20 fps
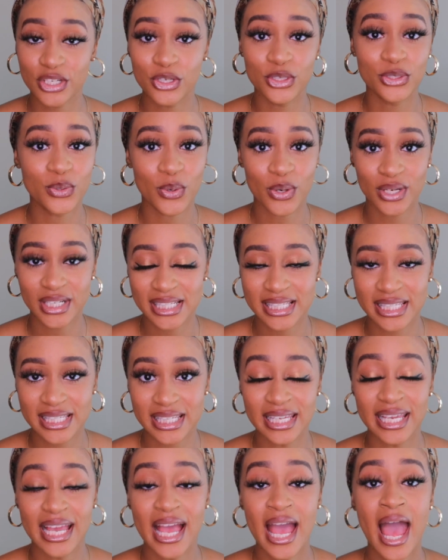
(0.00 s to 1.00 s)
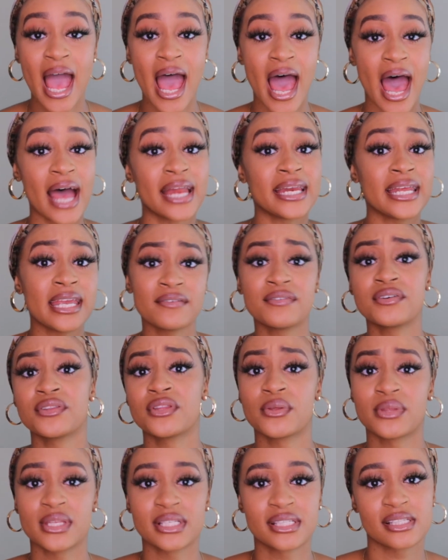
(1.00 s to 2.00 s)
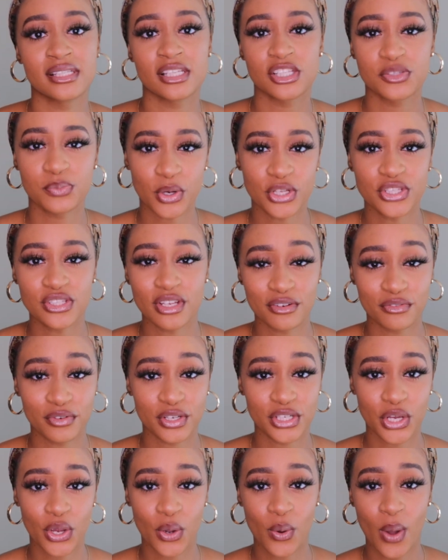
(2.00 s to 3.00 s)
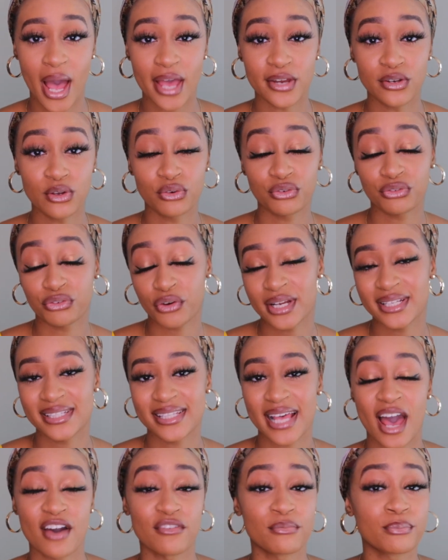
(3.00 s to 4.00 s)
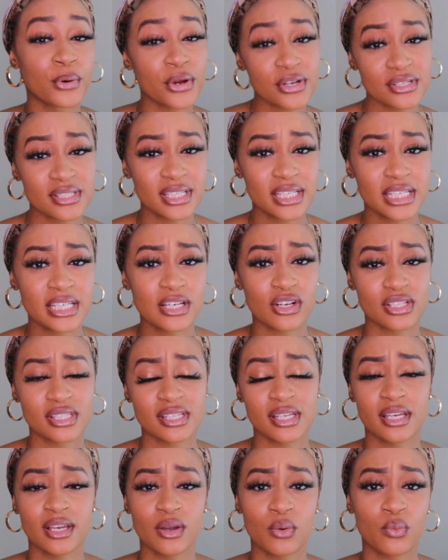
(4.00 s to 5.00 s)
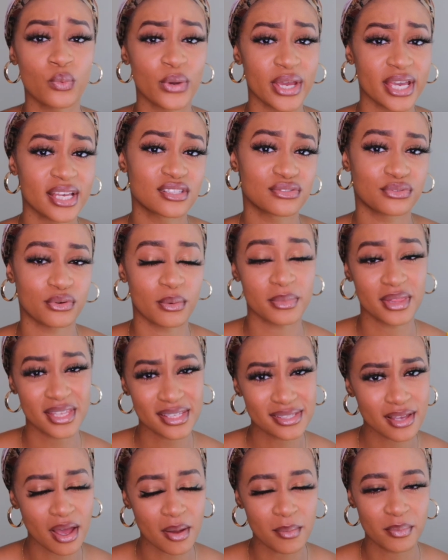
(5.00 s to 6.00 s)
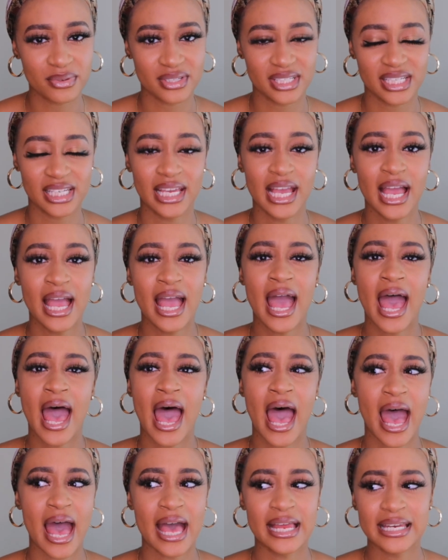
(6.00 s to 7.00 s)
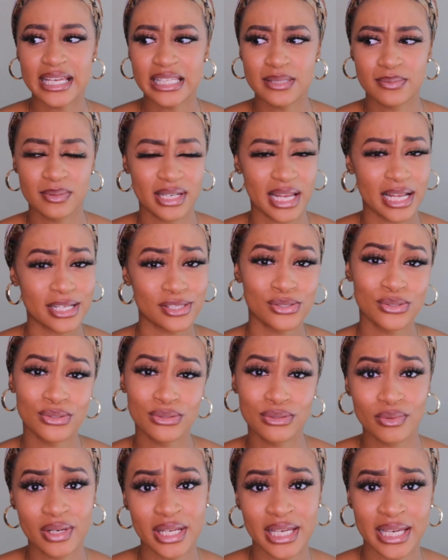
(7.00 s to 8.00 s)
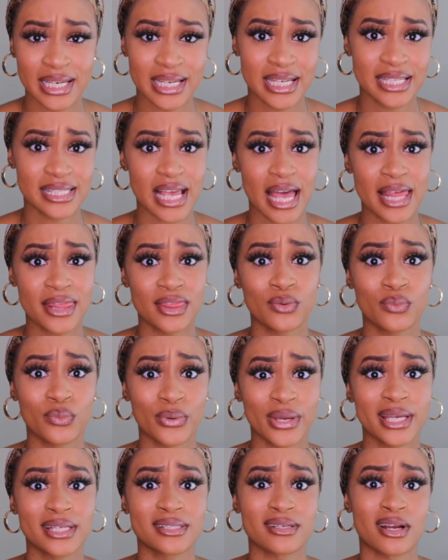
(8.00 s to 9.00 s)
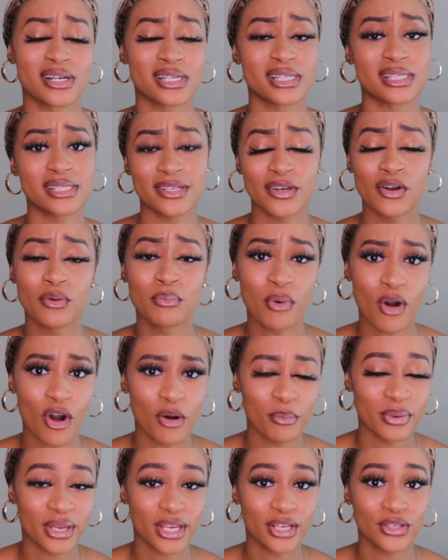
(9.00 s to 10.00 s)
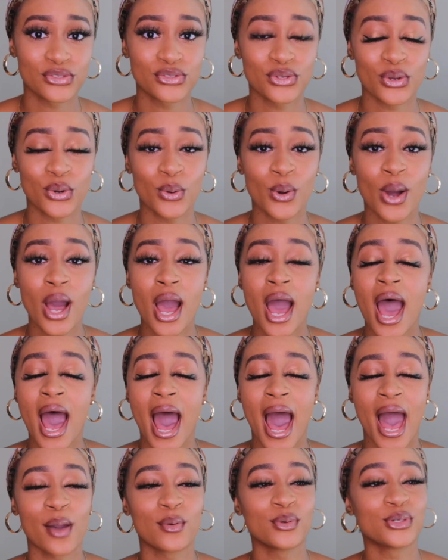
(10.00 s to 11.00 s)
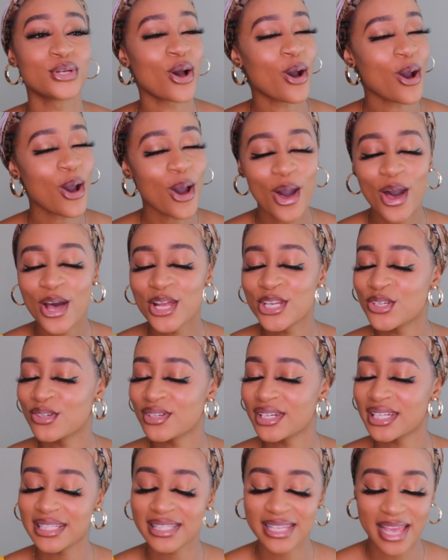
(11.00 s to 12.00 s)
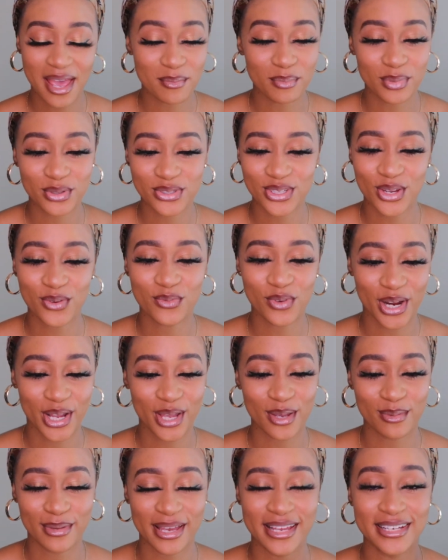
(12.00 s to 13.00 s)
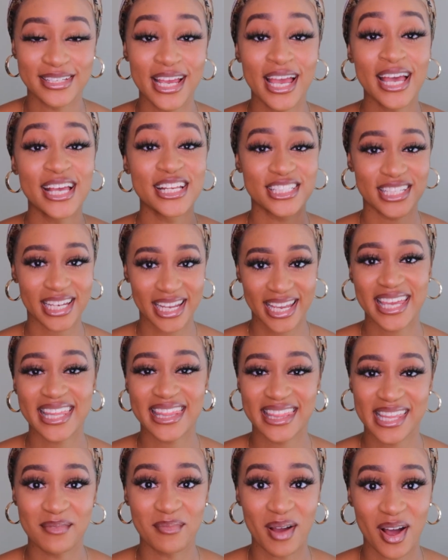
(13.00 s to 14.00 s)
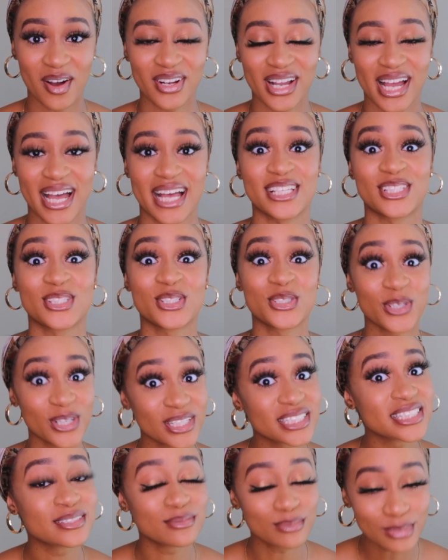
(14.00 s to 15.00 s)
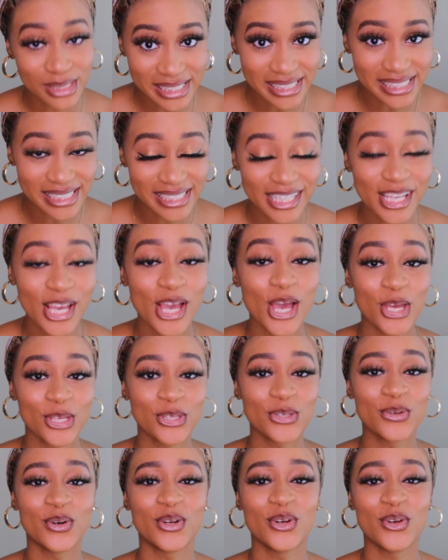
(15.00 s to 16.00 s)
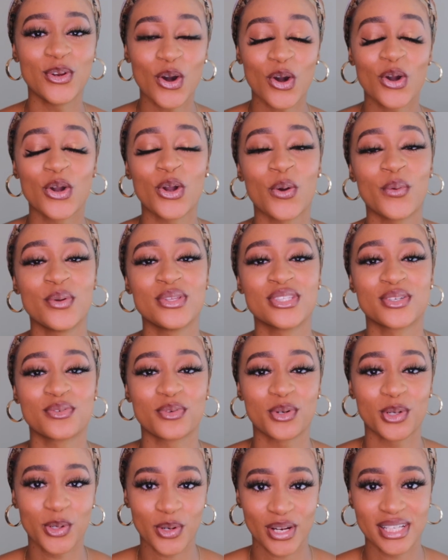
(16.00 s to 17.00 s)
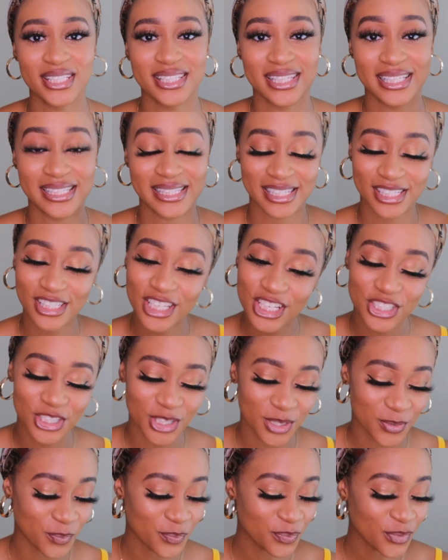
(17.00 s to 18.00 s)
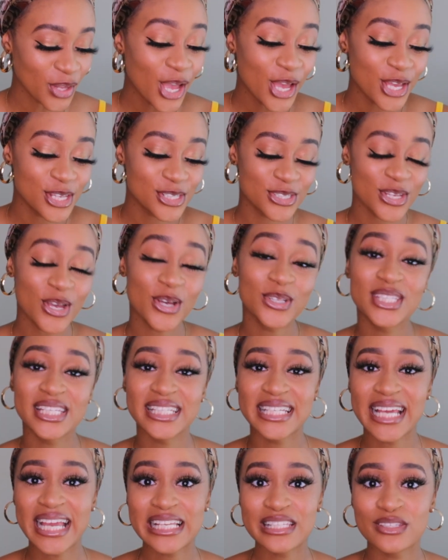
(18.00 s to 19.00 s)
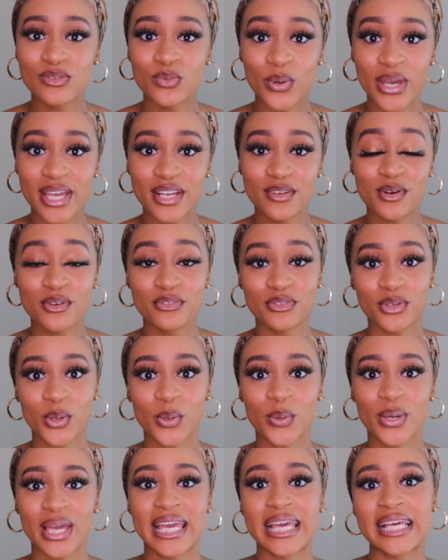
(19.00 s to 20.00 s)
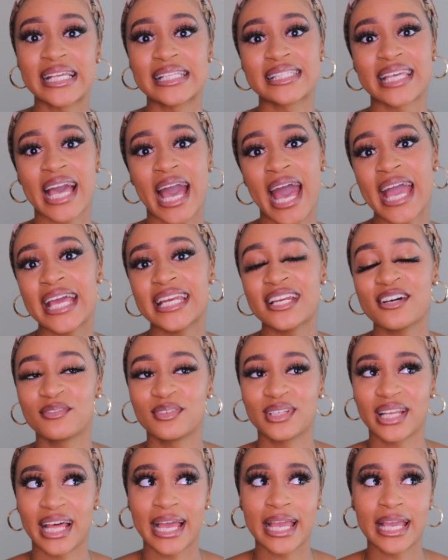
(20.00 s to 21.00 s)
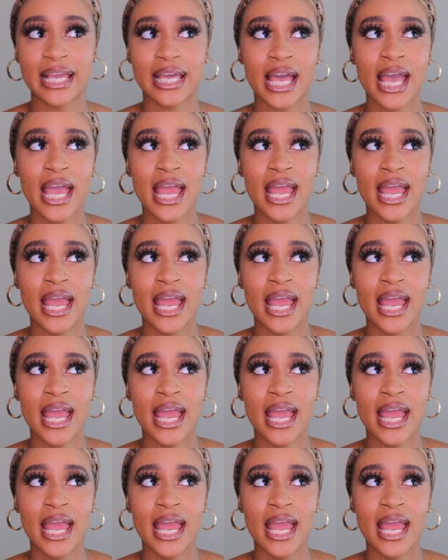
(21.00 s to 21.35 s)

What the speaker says: good quality. And even though this is a sponsored video, I know friends that have personally gotten wigs from this company and it's been like 2-3 years and the wigs are still popping. So I would 110% recommend checking them out, guys. Trust me, you are not going to regret this decision. So today's wig review is kind of like,